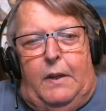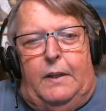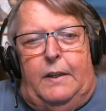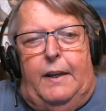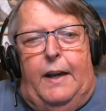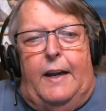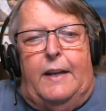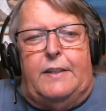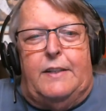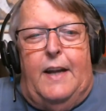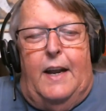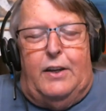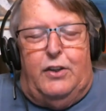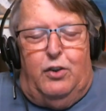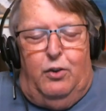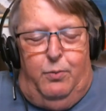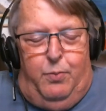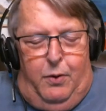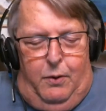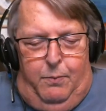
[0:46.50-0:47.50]
Today's
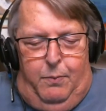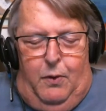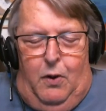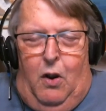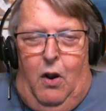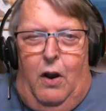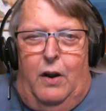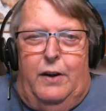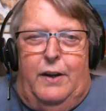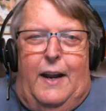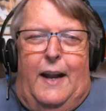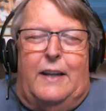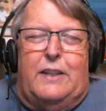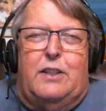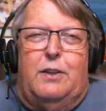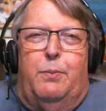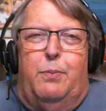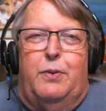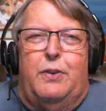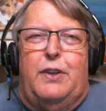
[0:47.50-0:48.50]
National Purple Heart Day.
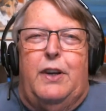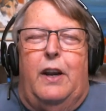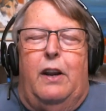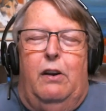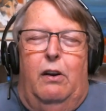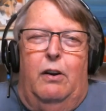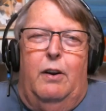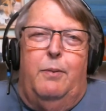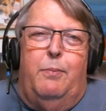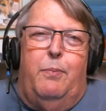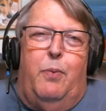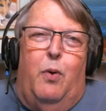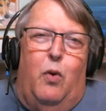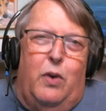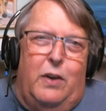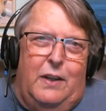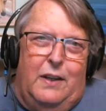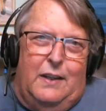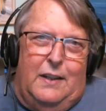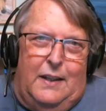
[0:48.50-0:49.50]
It's a particularly
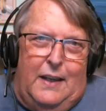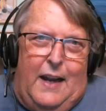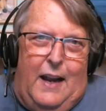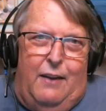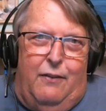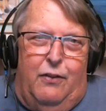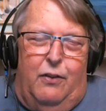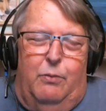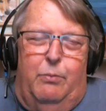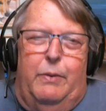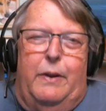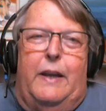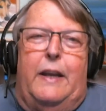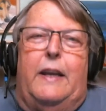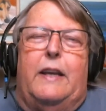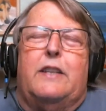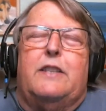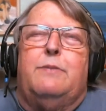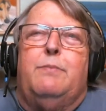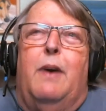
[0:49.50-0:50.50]
poignant day for
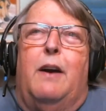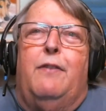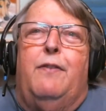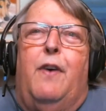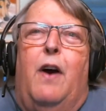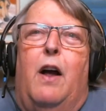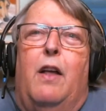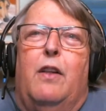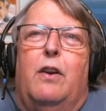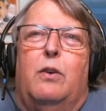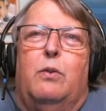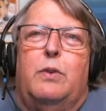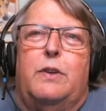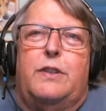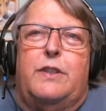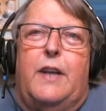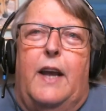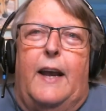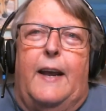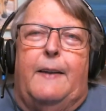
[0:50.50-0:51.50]
me, as my father
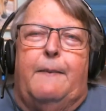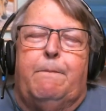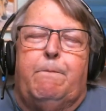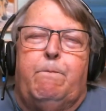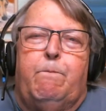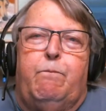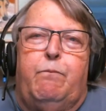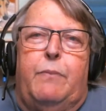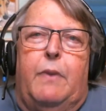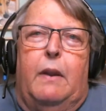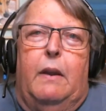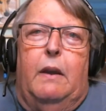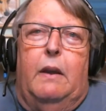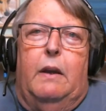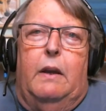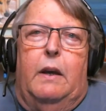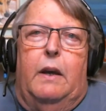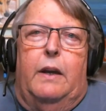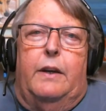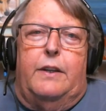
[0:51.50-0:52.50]
was a
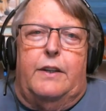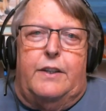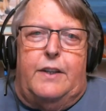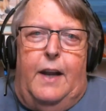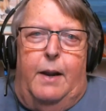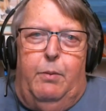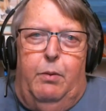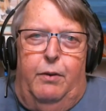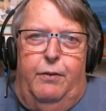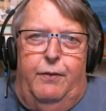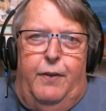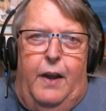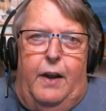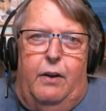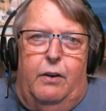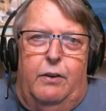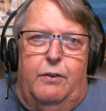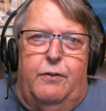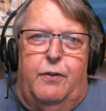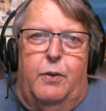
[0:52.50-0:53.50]
disabled
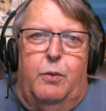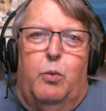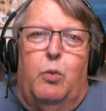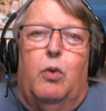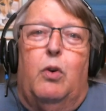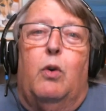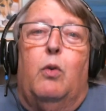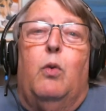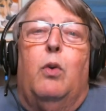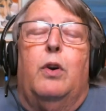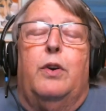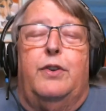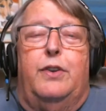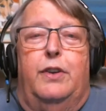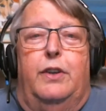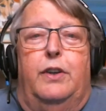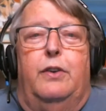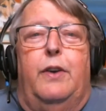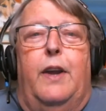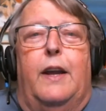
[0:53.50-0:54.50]
veteran from World War
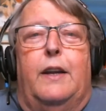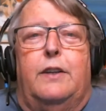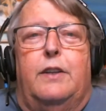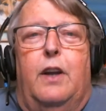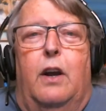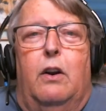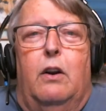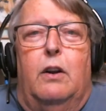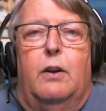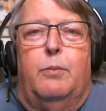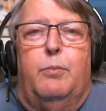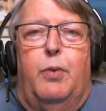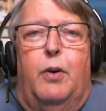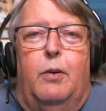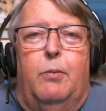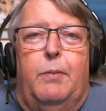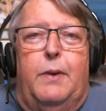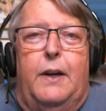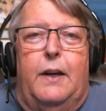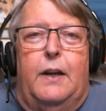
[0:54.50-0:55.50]
II. He had total and
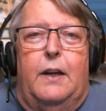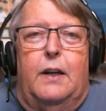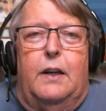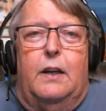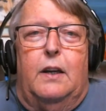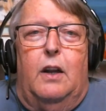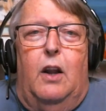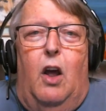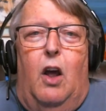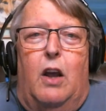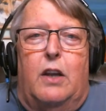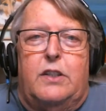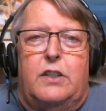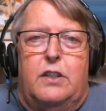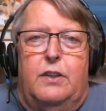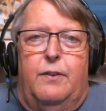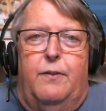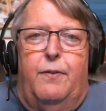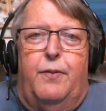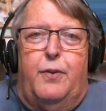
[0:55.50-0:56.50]
permanent
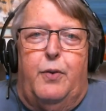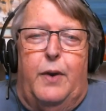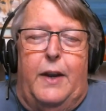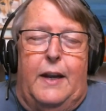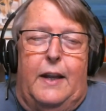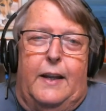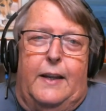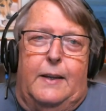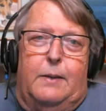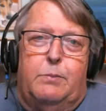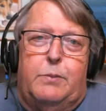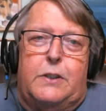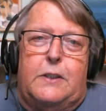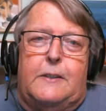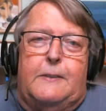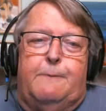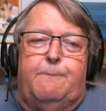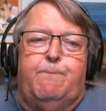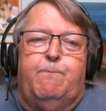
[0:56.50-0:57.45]
loss of 3 limbs.